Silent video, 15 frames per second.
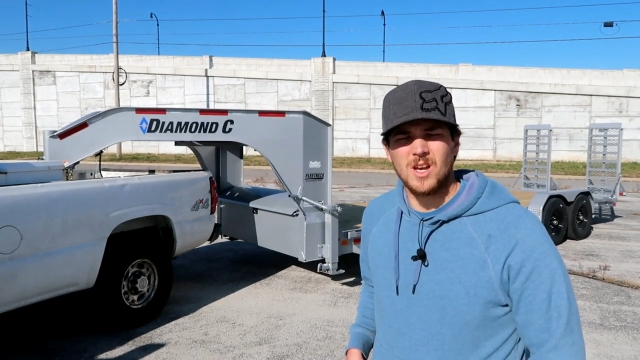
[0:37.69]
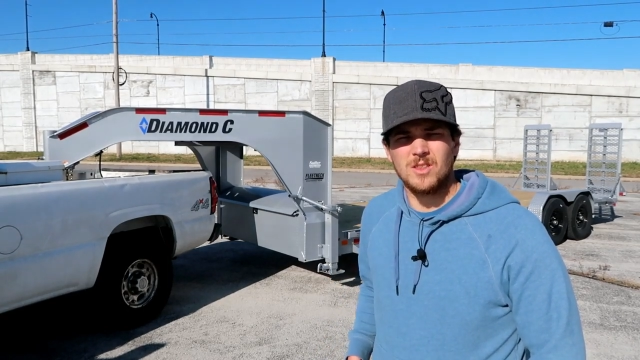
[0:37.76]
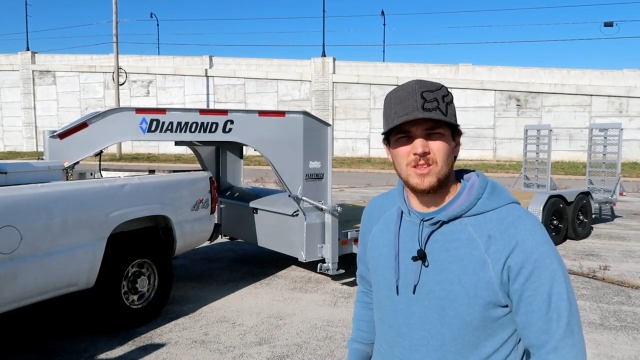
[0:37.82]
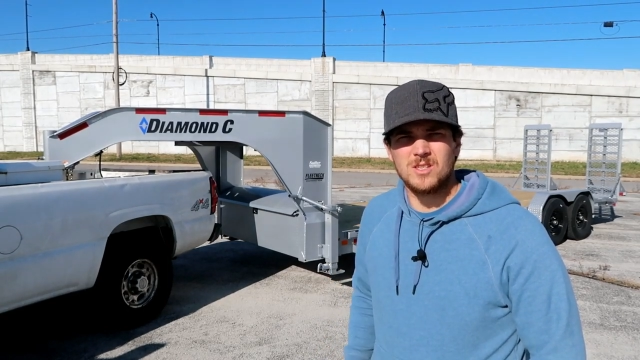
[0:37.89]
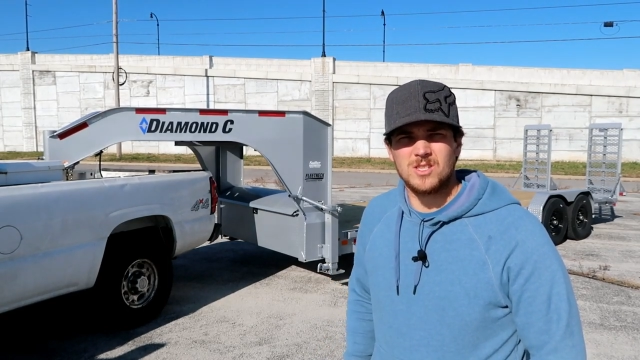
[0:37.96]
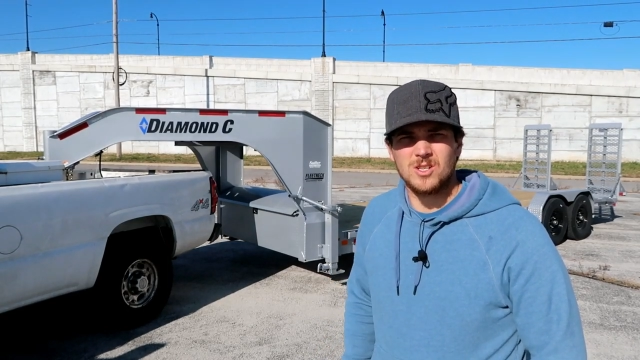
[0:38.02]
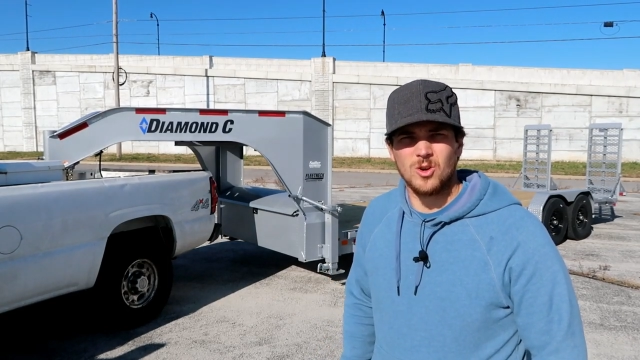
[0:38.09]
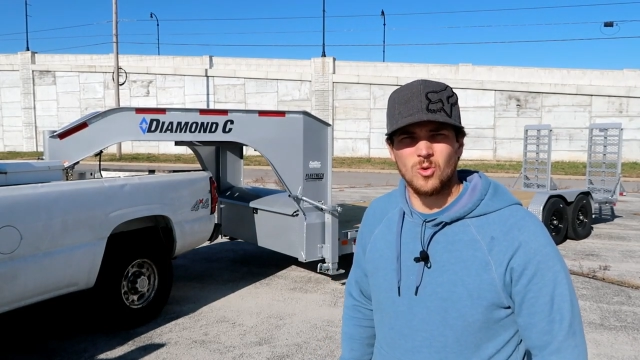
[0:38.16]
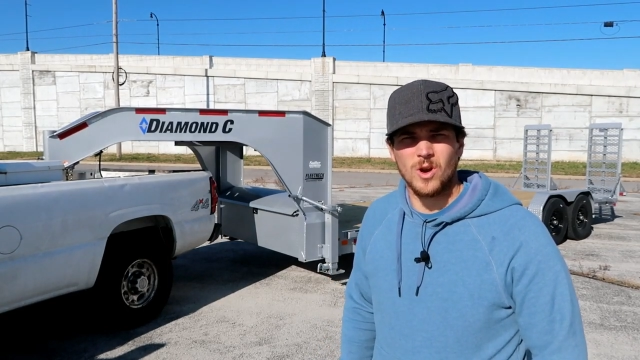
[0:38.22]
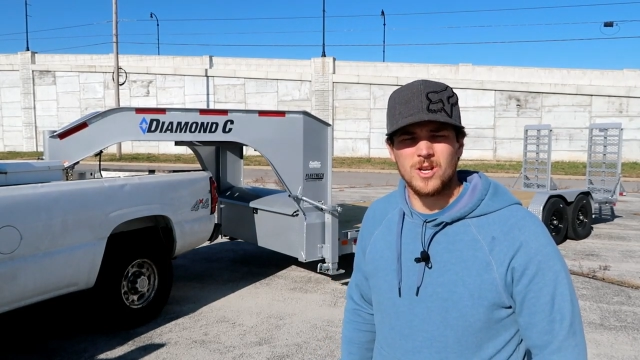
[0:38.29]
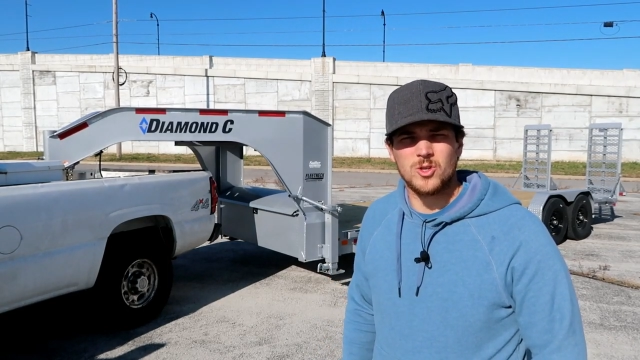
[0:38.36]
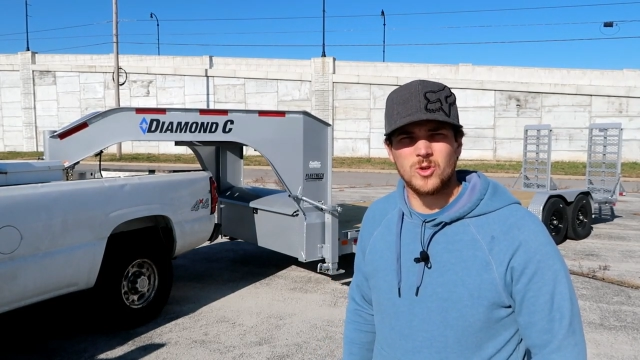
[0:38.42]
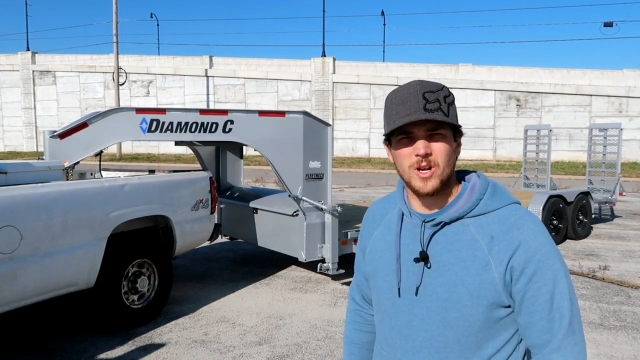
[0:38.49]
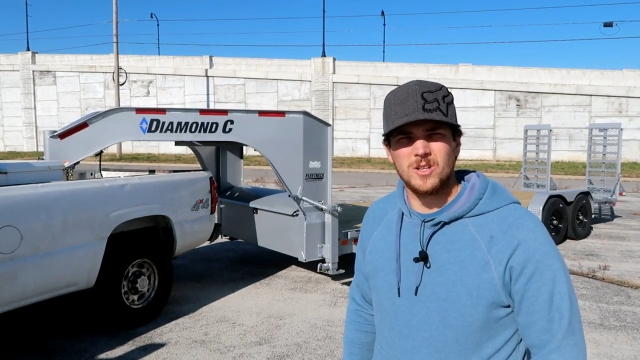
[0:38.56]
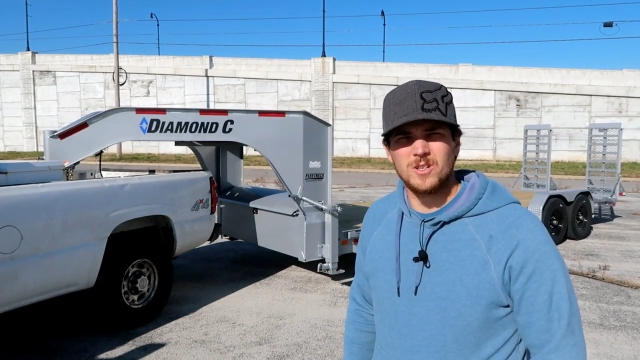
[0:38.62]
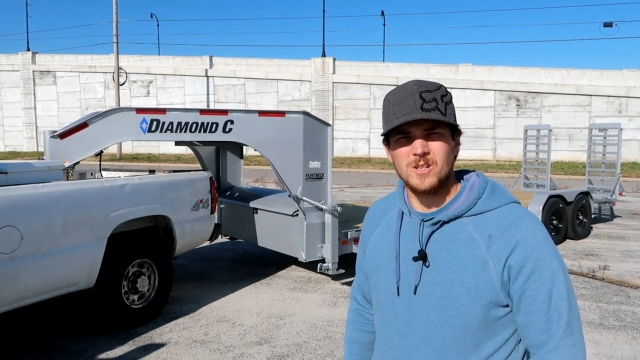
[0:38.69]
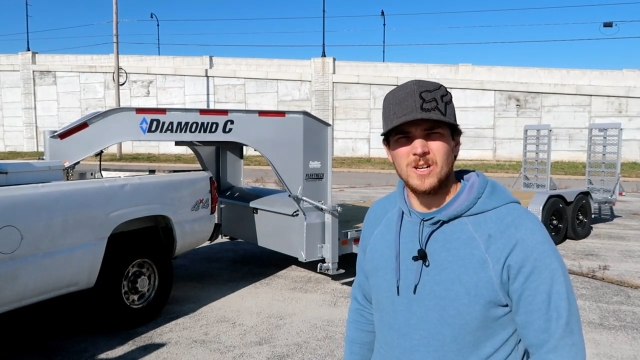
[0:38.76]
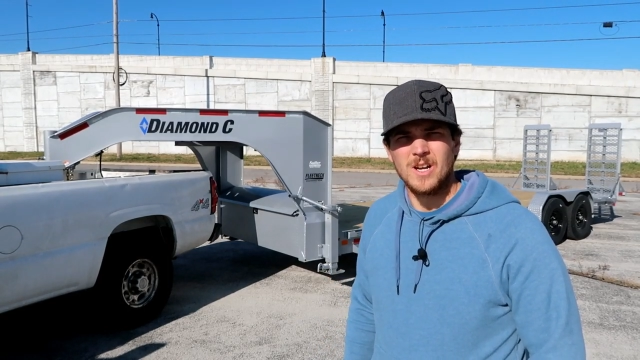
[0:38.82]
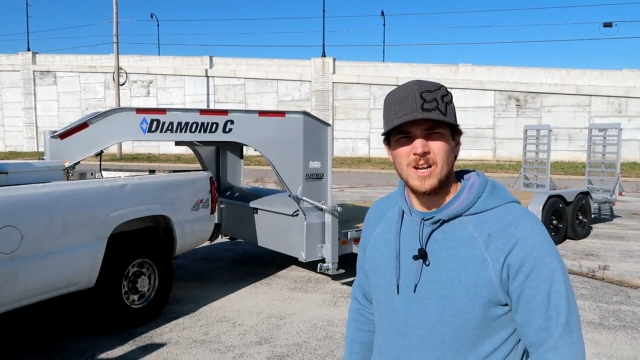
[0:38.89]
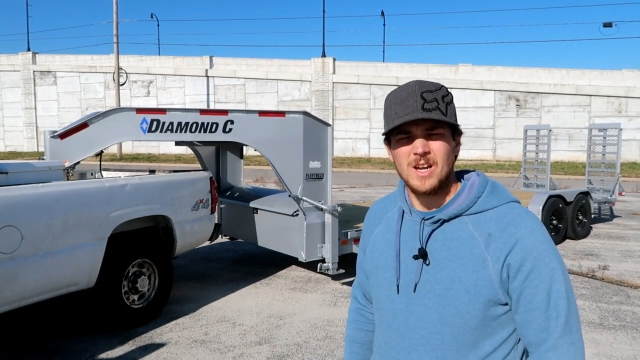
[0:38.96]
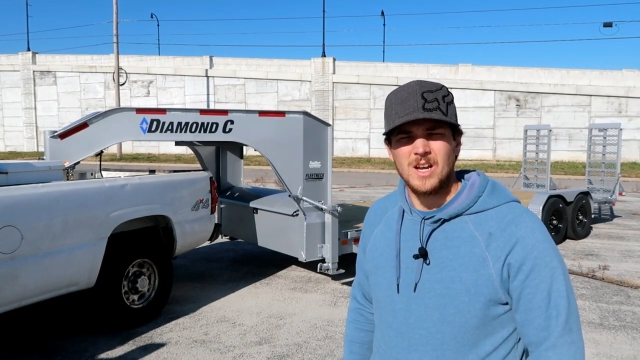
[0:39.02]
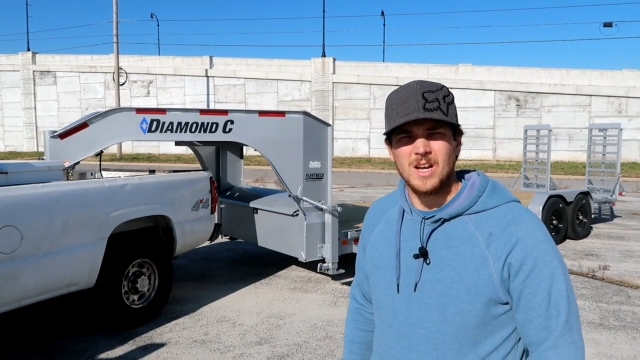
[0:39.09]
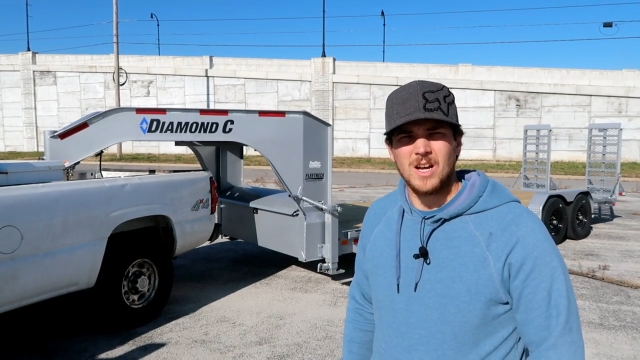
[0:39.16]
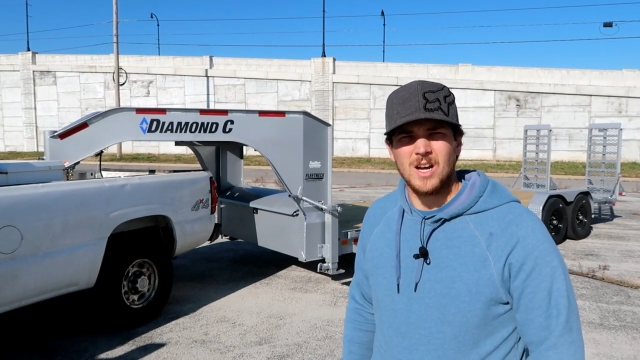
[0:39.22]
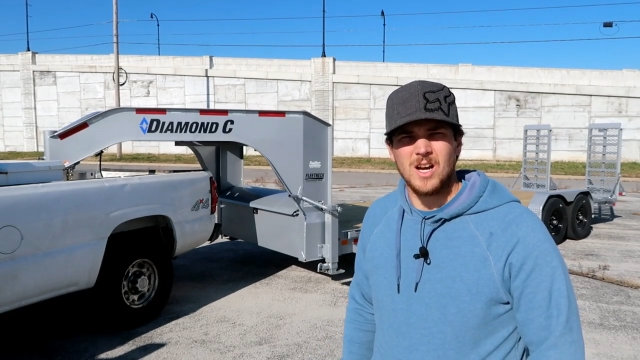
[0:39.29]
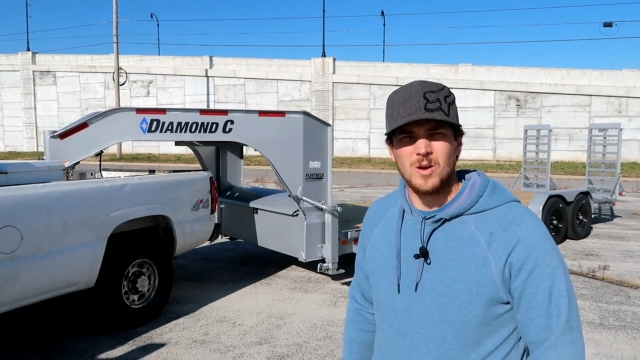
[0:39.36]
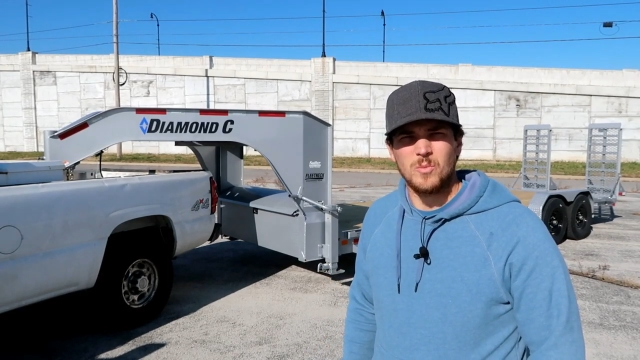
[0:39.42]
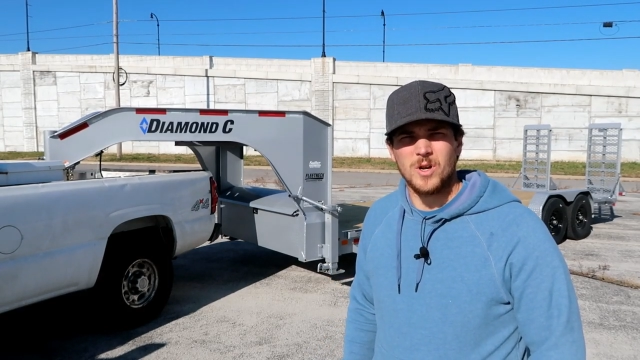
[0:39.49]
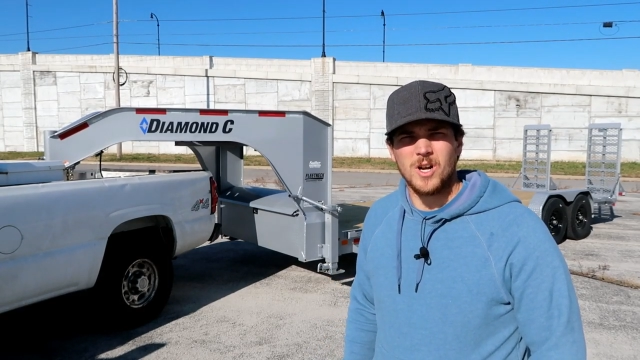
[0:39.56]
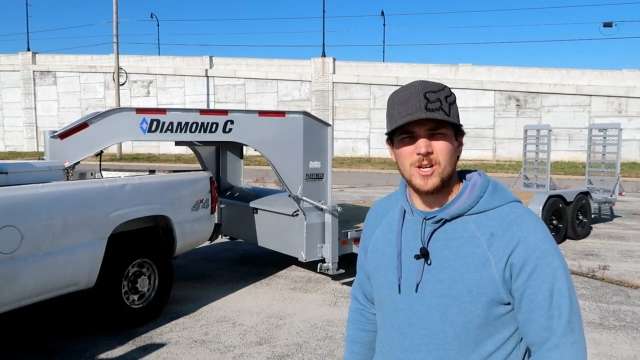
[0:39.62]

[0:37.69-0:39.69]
I think this is a great trailer, but